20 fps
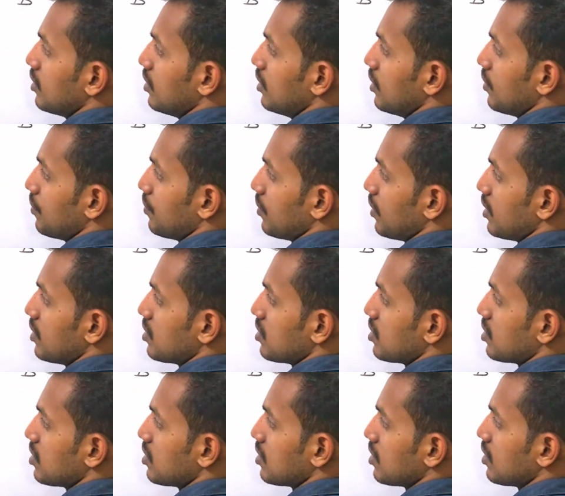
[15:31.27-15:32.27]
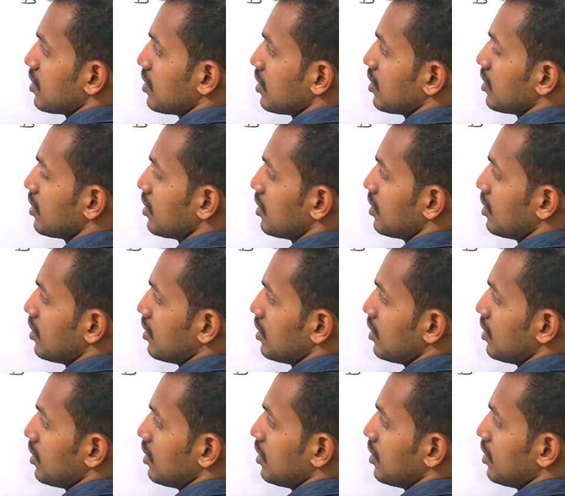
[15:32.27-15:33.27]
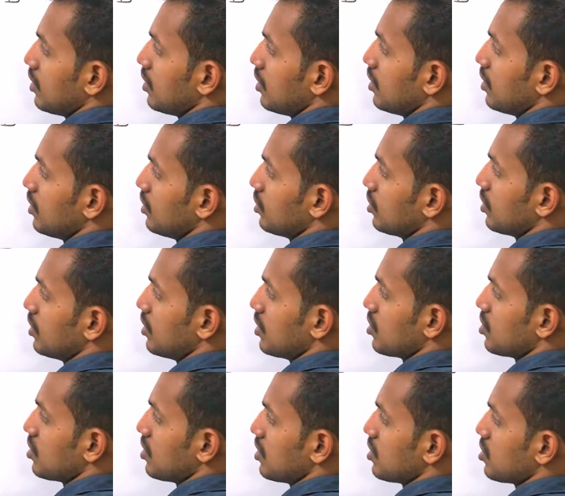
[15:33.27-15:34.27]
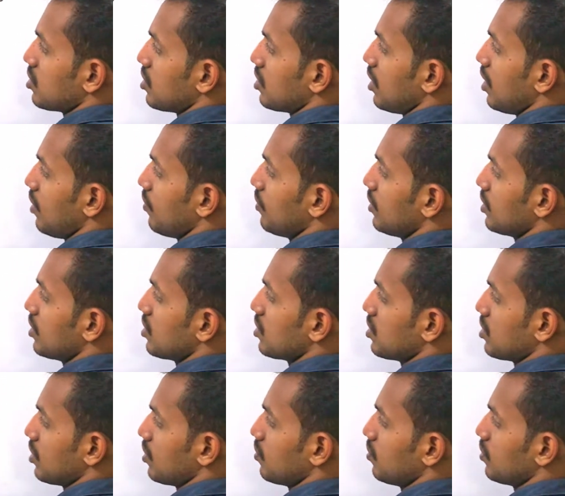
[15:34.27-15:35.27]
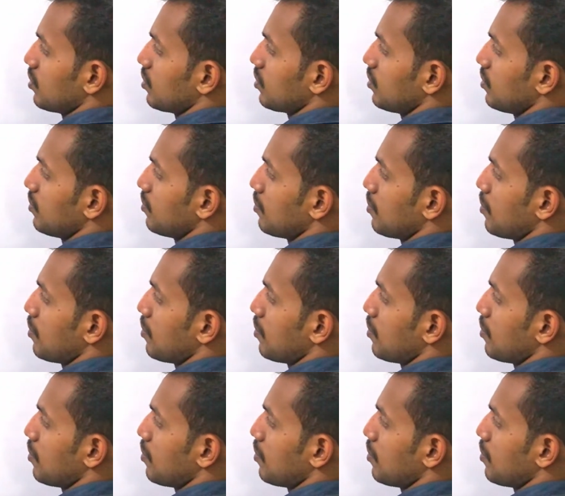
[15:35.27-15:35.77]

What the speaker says: difference in the distance traveled is equal to